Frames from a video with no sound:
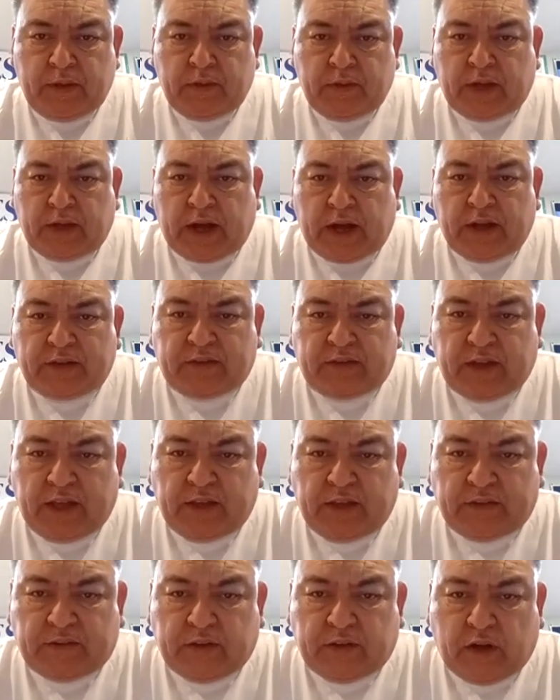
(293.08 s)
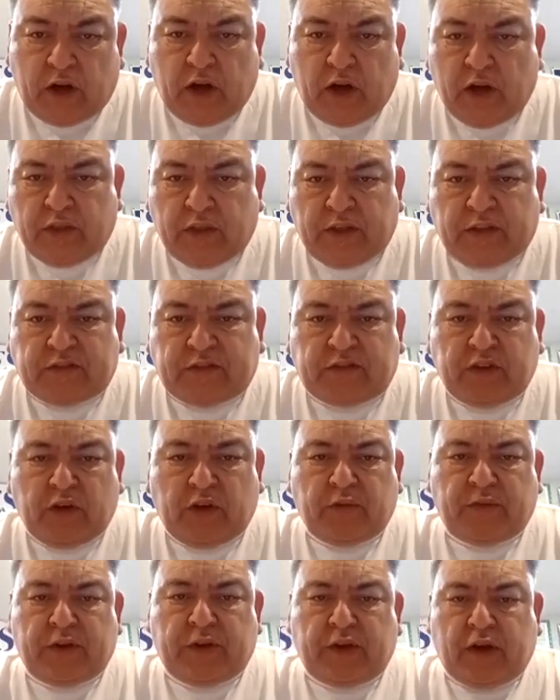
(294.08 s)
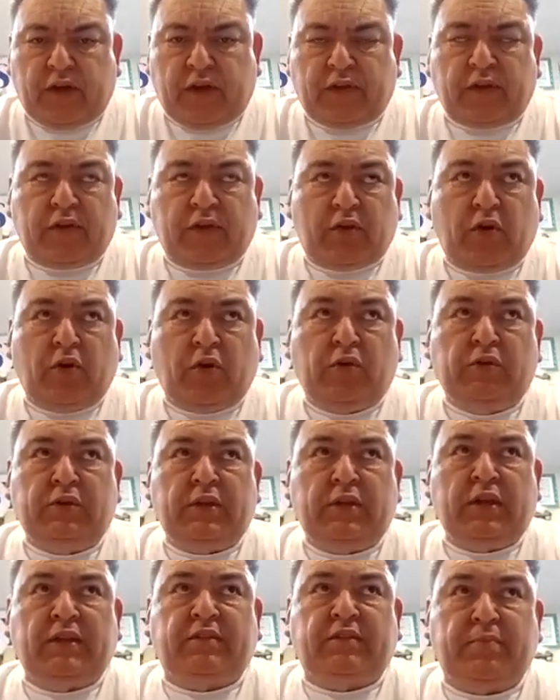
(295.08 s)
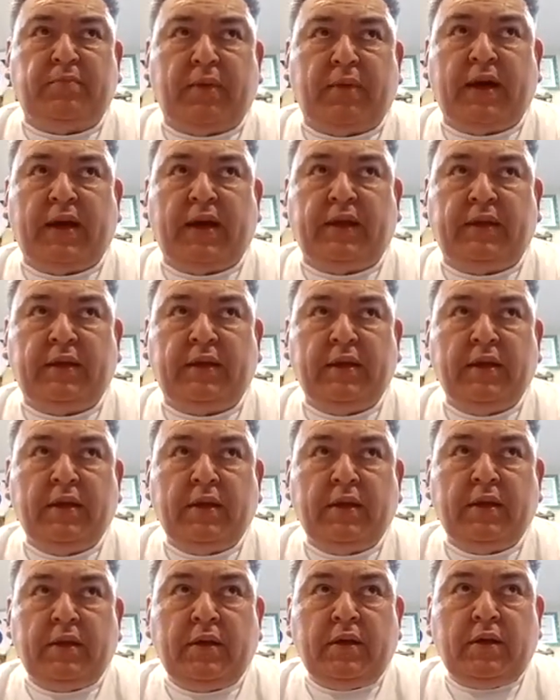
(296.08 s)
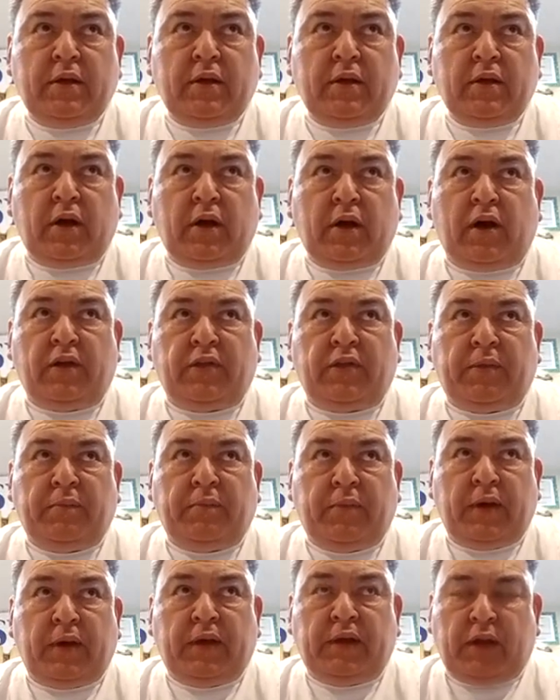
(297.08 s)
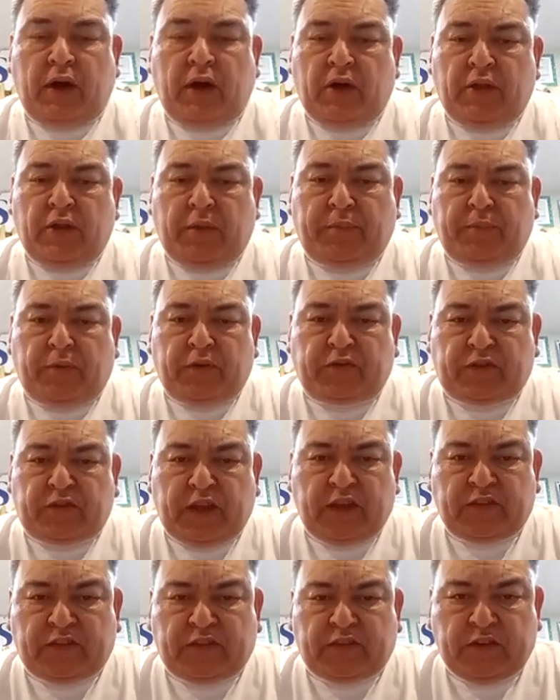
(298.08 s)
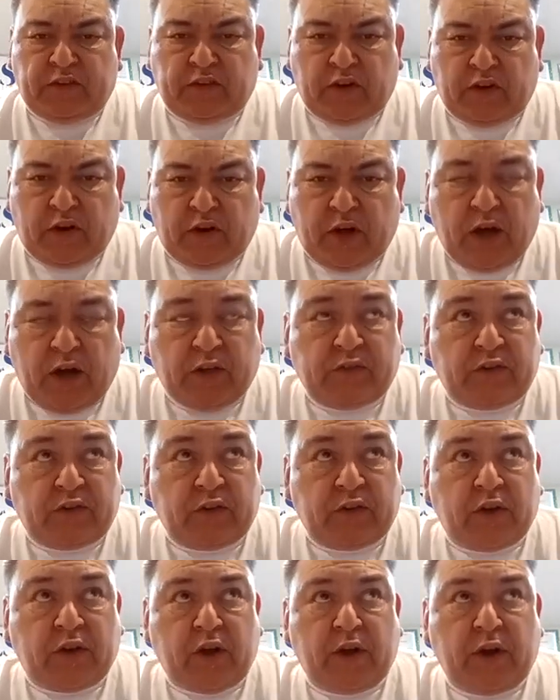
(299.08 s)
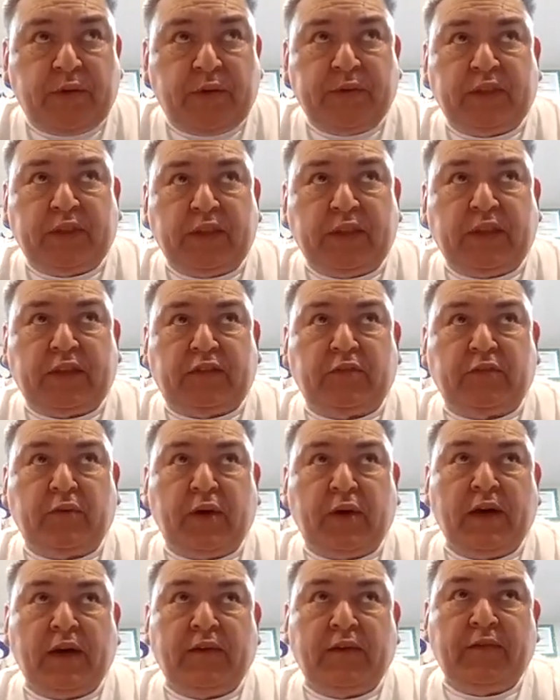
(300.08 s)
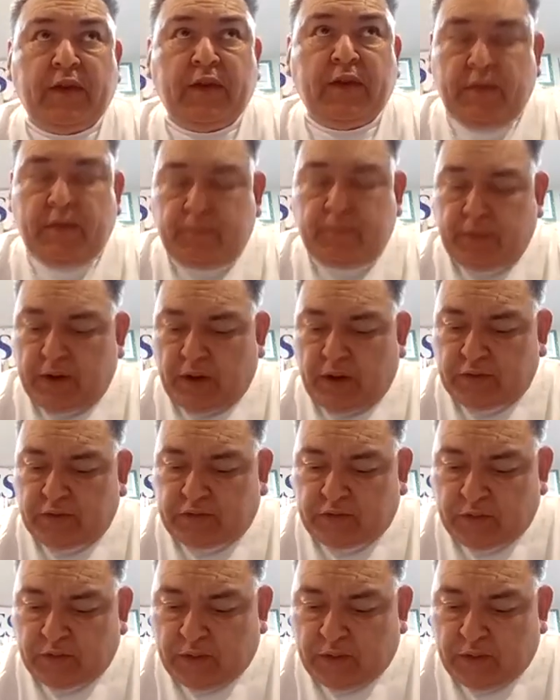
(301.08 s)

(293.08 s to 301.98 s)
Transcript: God says, all the silver and all the gold is mine. All the money, all the possessions, your house, your car, everything that you have belongs to